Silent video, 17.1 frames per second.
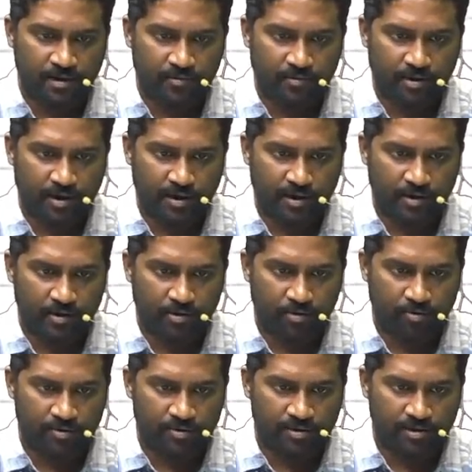Now
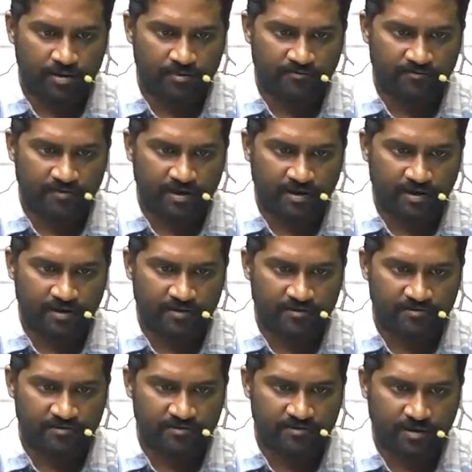around that
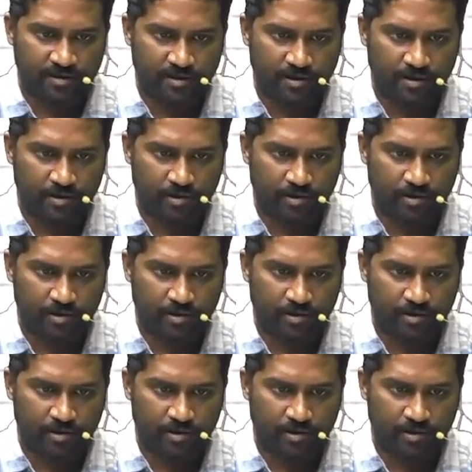fungus